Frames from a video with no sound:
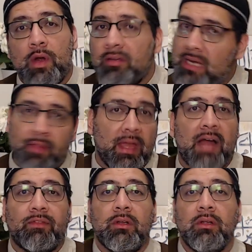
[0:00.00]
Now they have
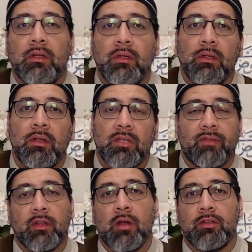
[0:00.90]
to suffer the
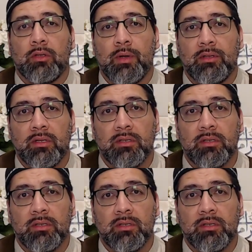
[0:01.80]
consequences.